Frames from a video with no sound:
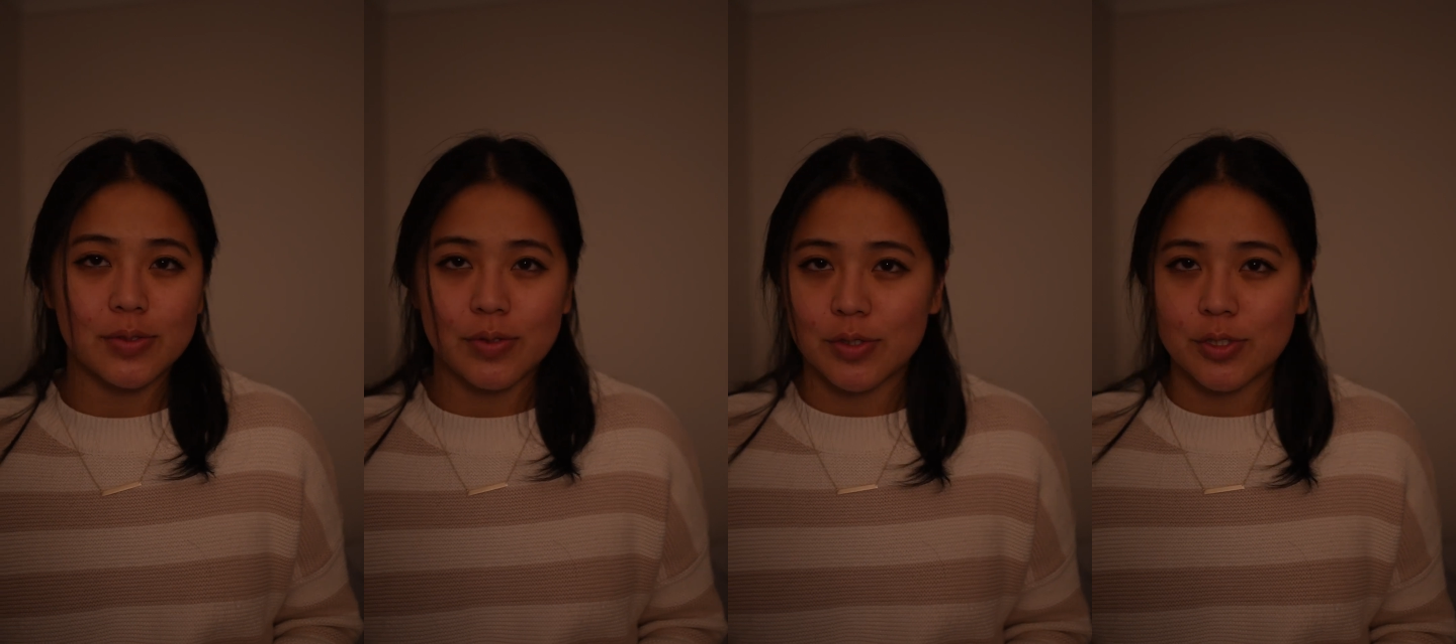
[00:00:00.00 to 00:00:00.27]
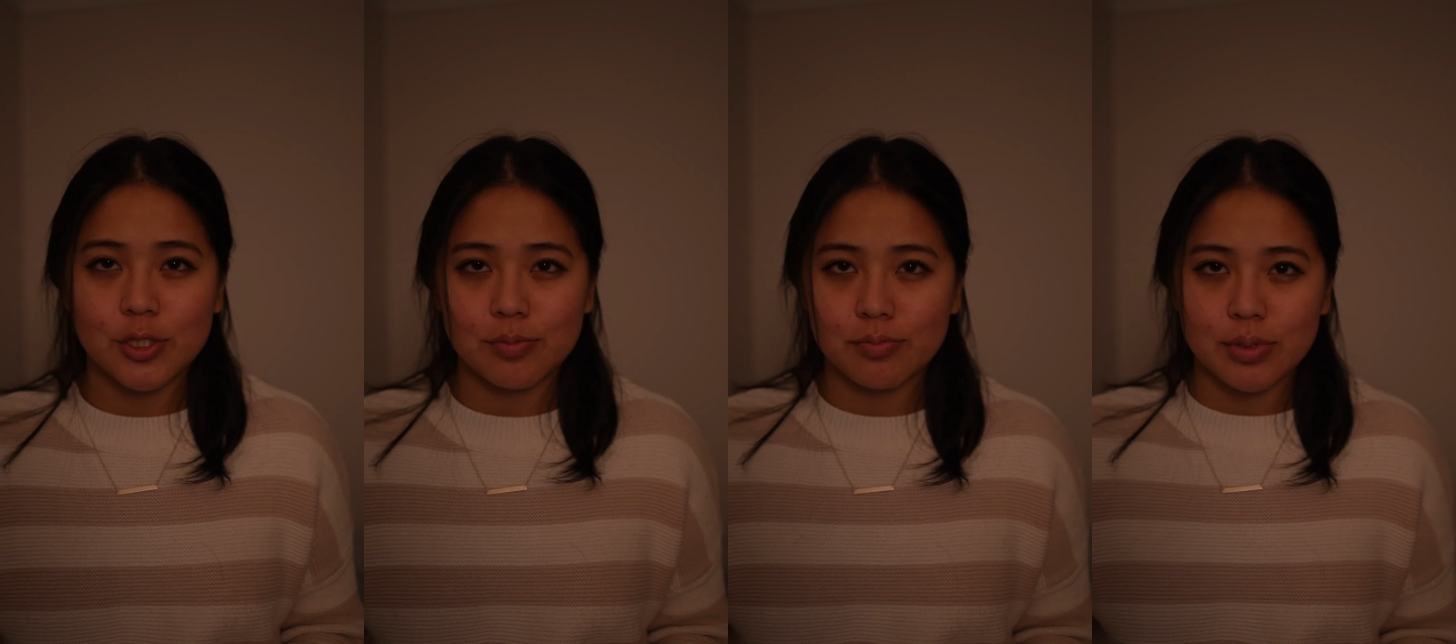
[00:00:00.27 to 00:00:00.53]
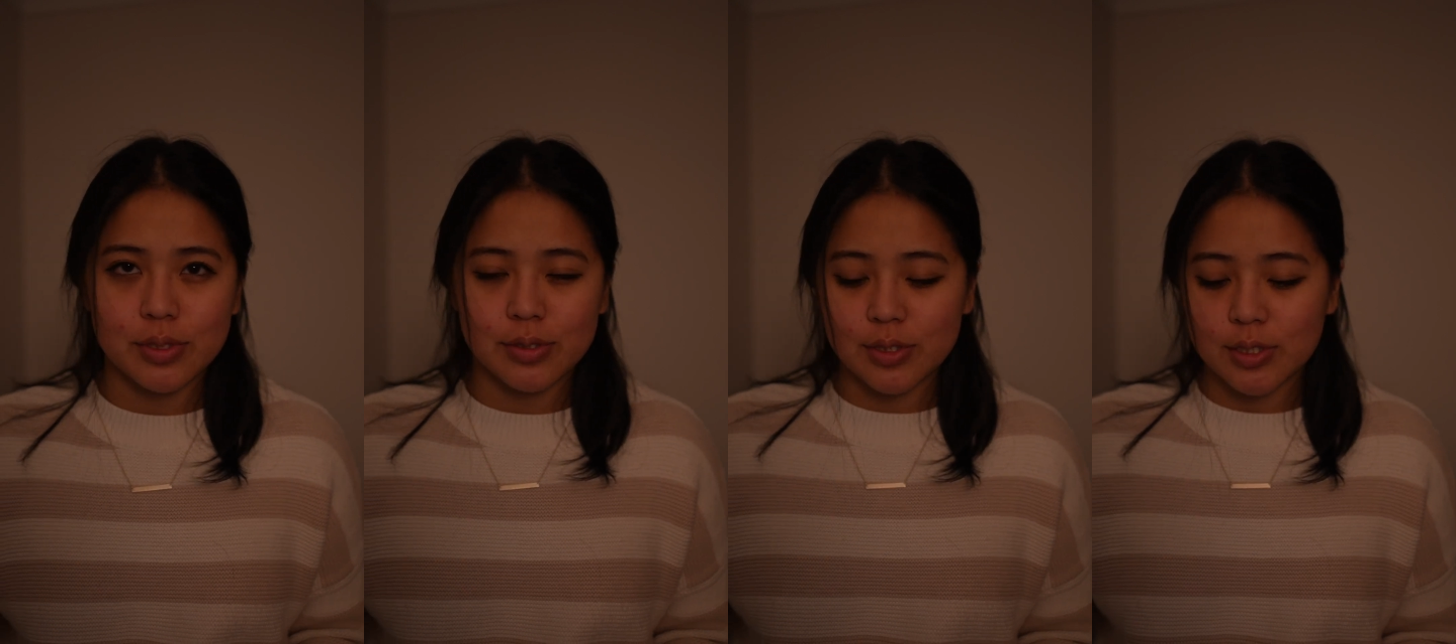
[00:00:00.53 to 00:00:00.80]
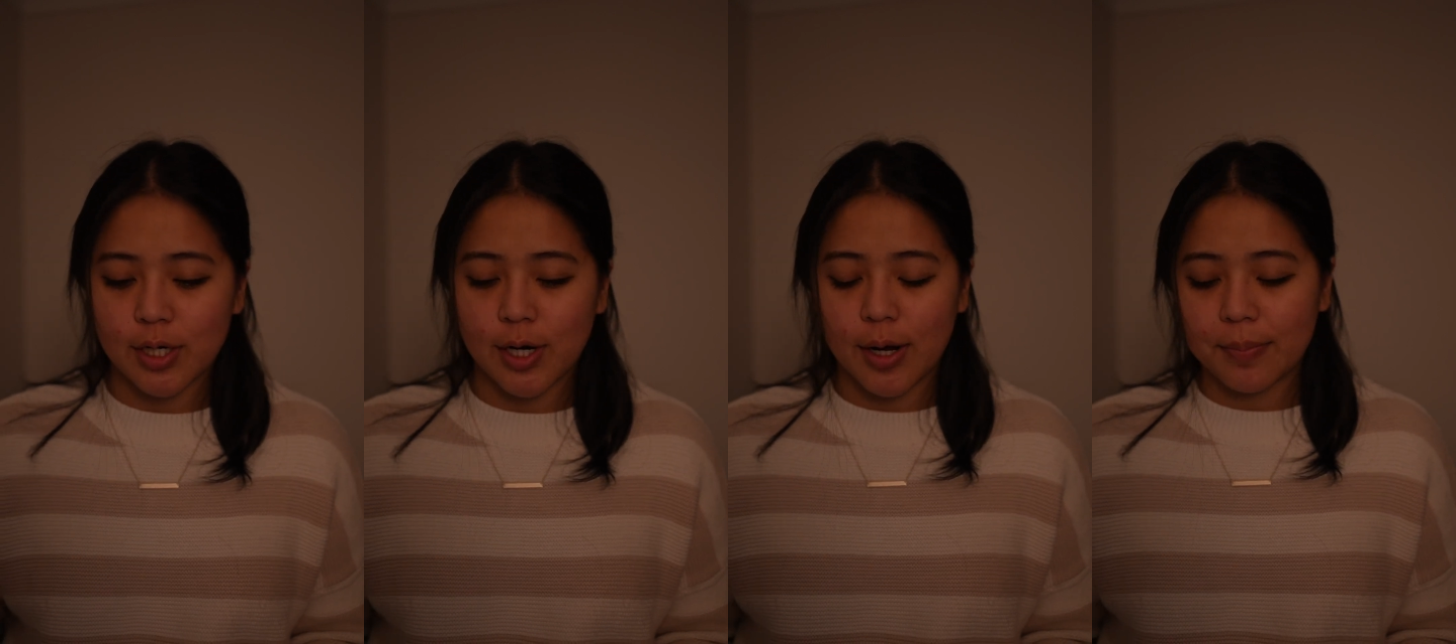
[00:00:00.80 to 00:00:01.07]
orange and blues
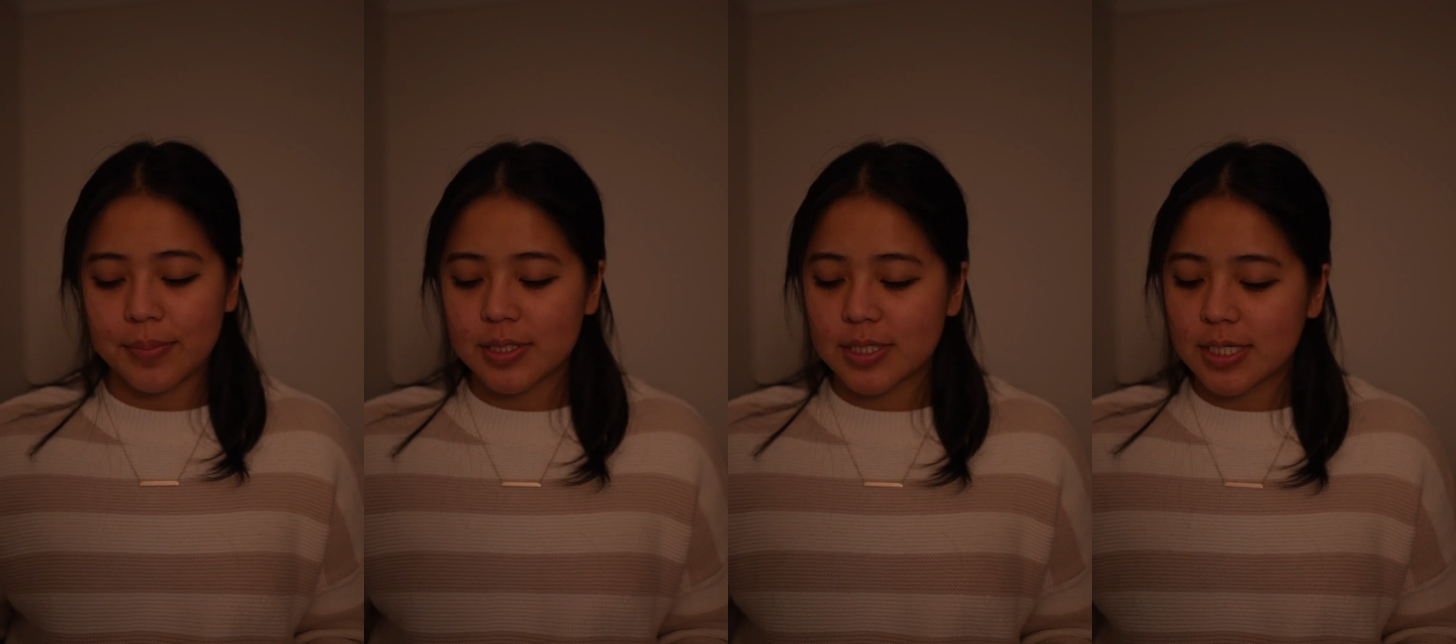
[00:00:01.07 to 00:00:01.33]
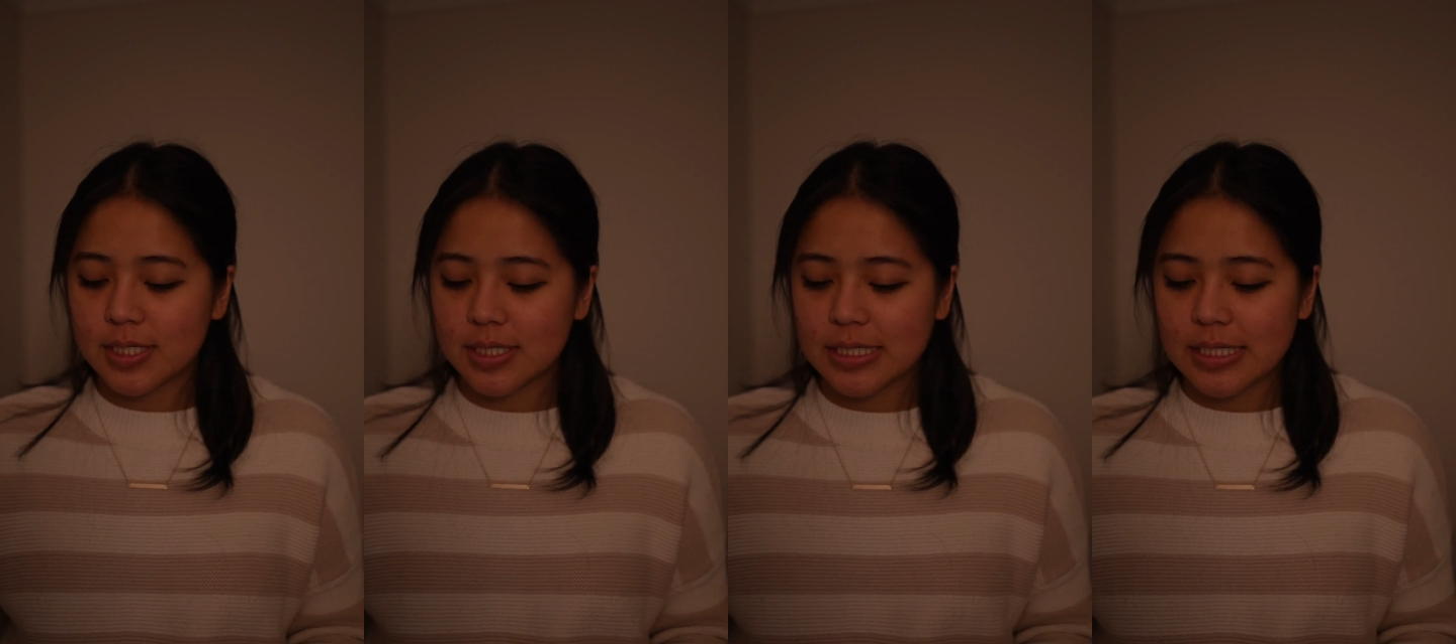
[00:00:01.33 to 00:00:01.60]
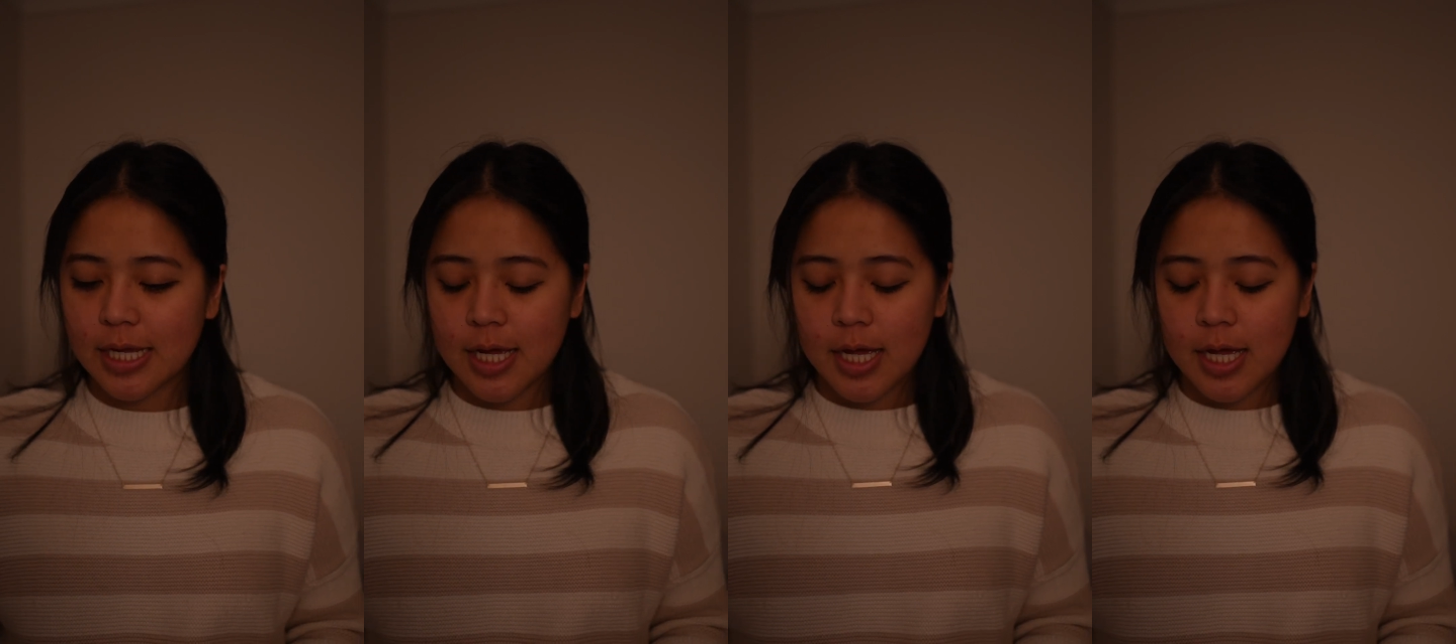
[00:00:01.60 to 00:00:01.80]
are opposites.